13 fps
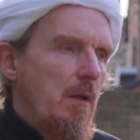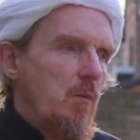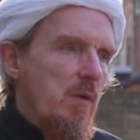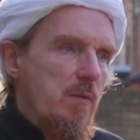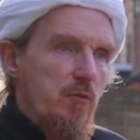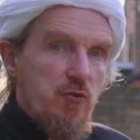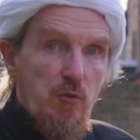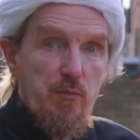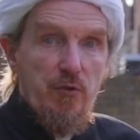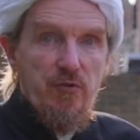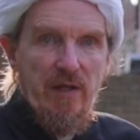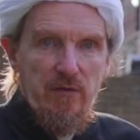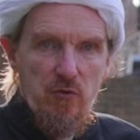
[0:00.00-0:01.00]
we should
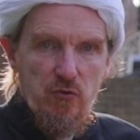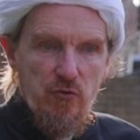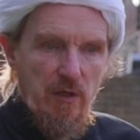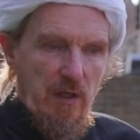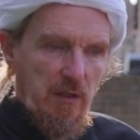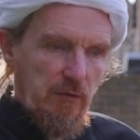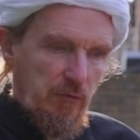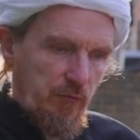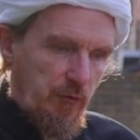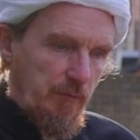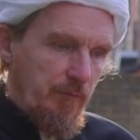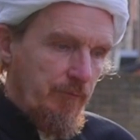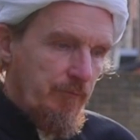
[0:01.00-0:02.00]
protect the child
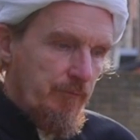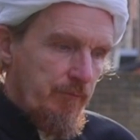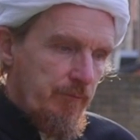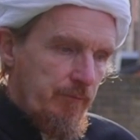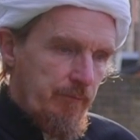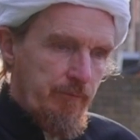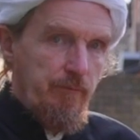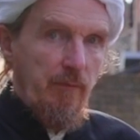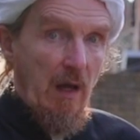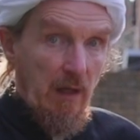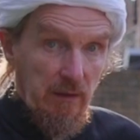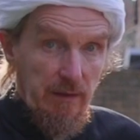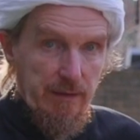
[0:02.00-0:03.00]
from
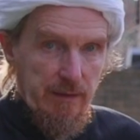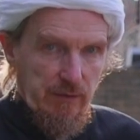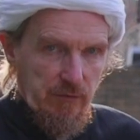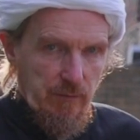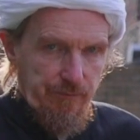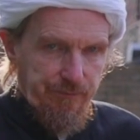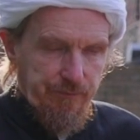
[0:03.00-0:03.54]
ugliness,